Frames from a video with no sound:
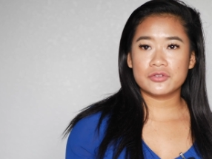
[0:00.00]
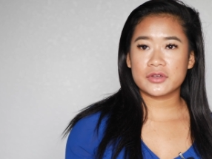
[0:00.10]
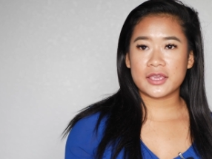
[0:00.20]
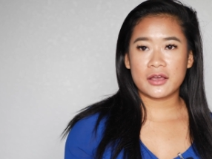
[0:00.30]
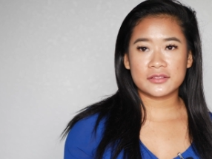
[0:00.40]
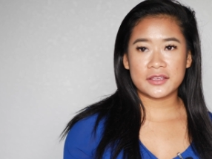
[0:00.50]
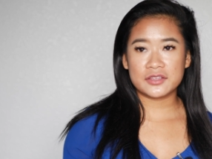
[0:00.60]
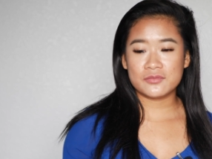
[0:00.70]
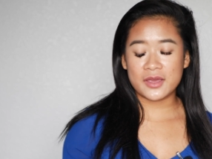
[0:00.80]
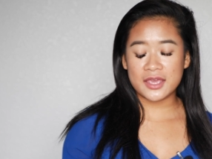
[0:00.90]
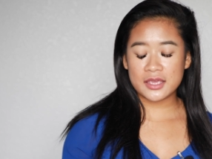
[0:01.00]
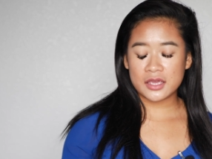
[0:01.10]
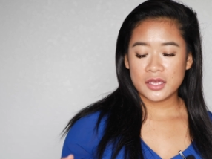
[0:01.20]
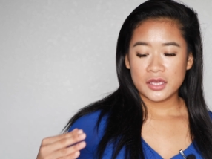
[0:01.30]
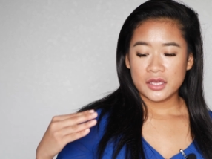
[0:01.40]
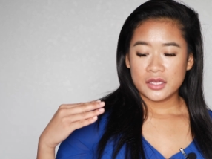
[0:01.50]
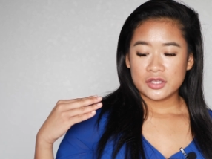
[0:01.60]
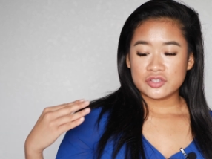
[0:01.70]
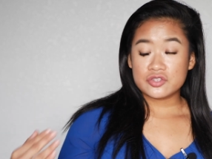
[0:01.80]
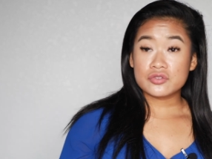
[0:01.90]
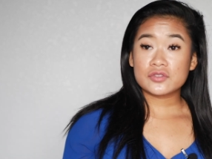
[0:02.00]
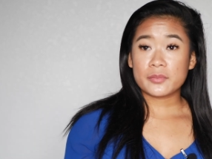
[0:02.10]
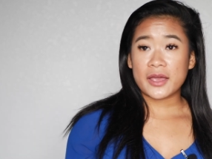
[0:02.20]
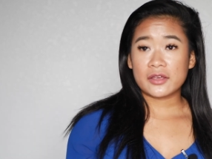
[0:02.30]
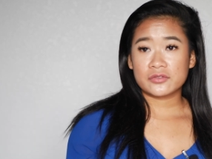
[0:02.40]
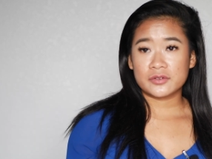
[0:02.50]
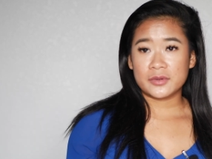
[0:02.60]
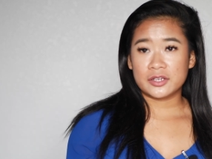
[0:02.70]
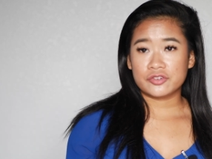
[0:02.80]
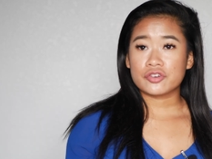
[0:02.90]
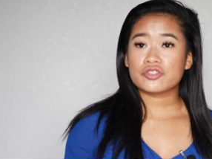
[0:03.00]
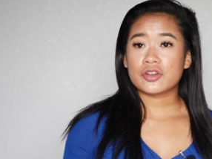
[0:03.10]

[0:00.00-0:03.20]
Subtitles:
new account that you make, use the password manager,